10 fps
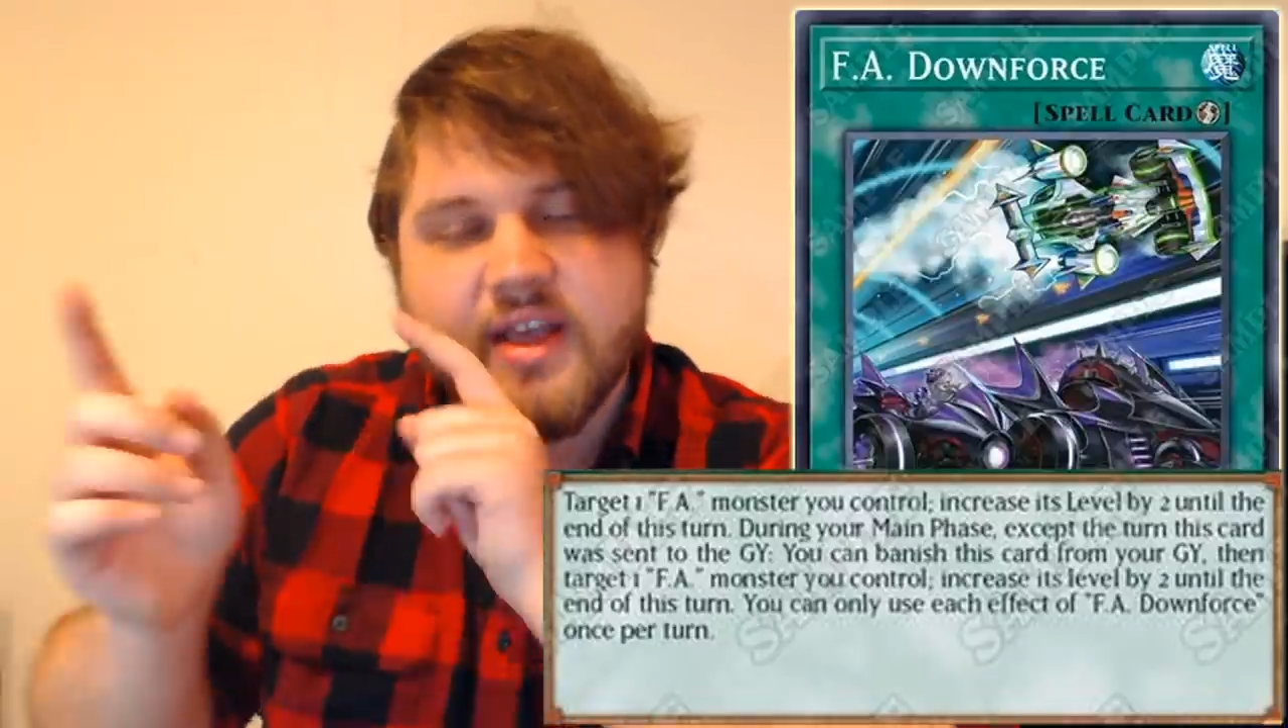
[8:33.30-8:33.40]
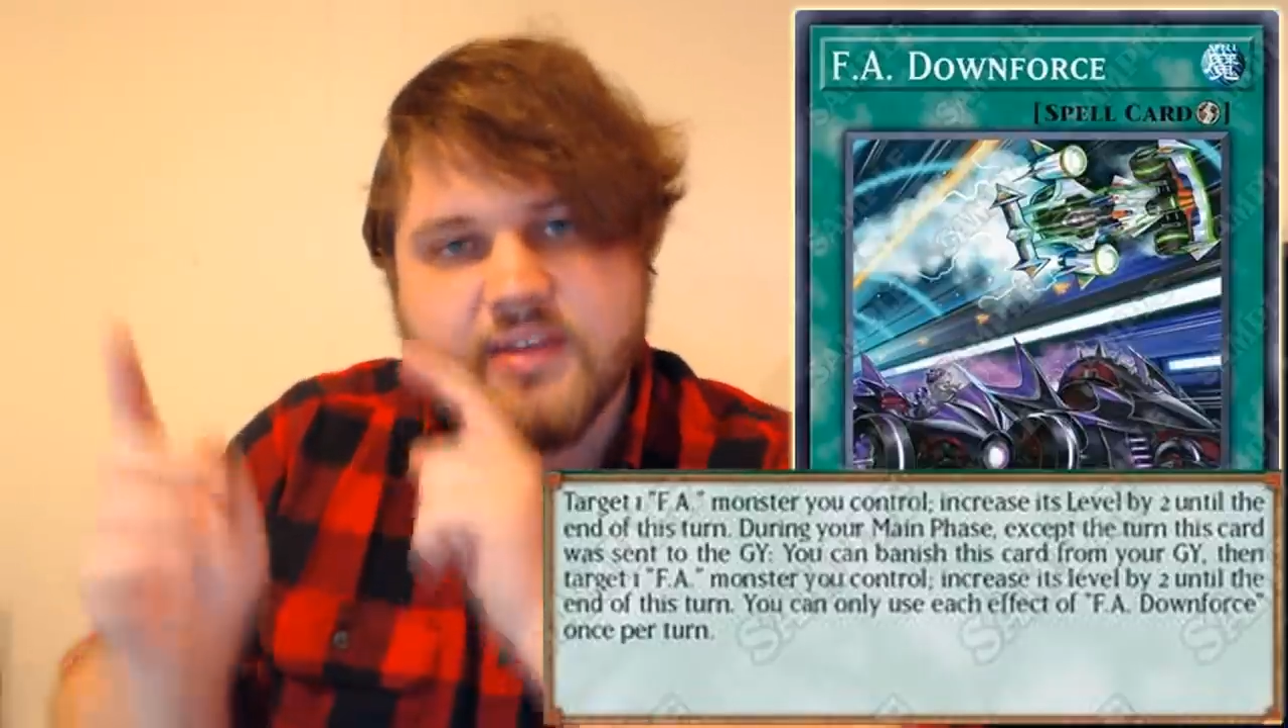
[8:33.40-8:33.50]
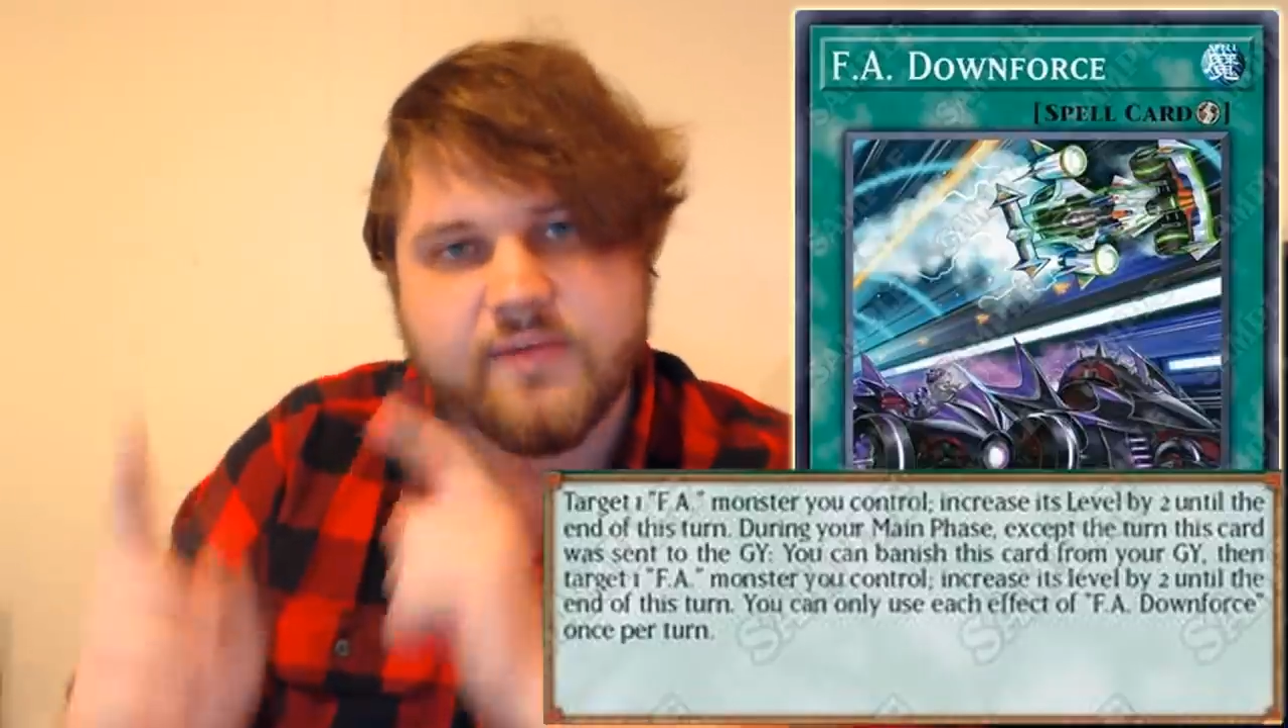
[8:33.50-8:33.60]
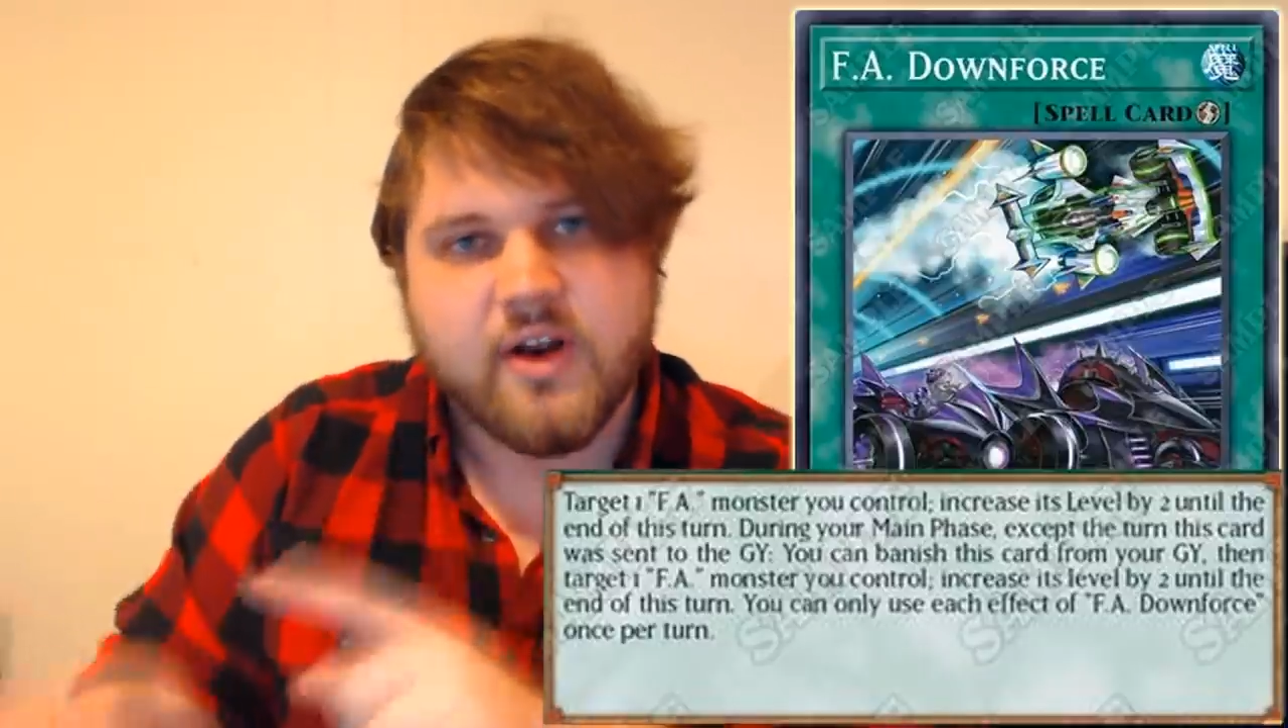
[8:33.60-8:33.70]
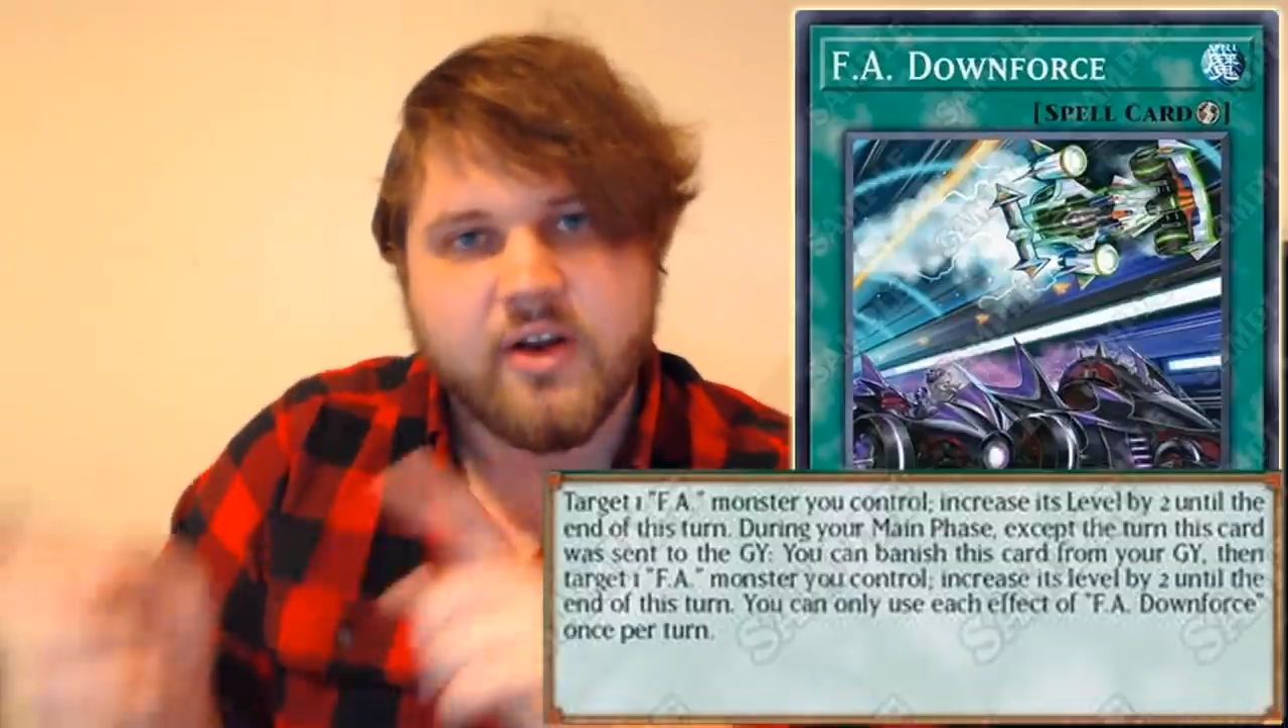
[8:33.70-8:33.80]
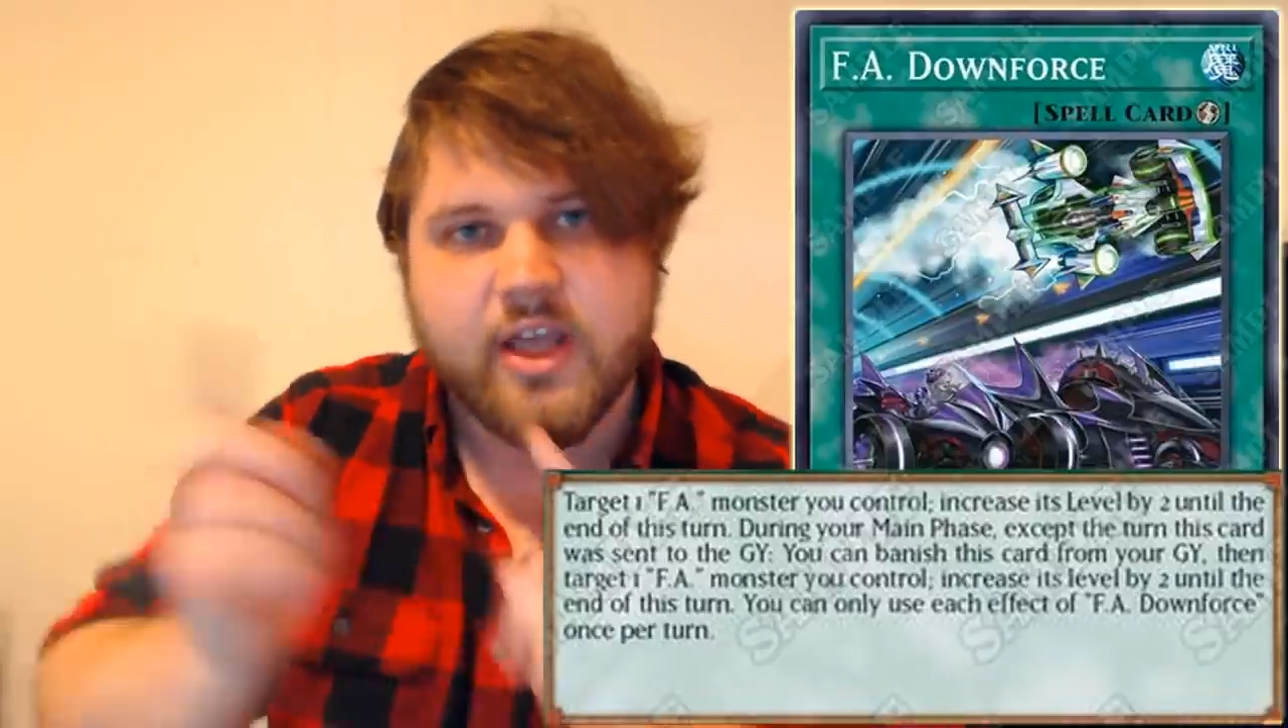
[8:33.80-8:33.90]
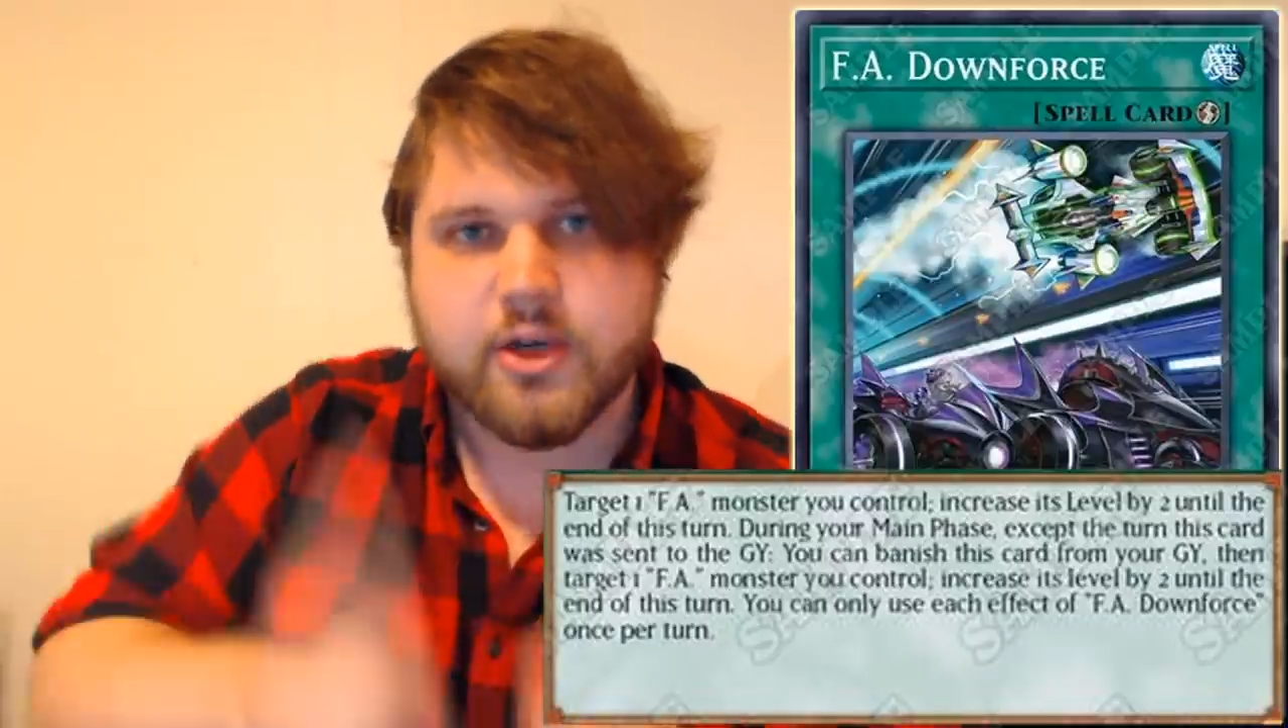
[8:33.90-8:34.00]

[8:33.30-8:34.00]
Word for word: is a very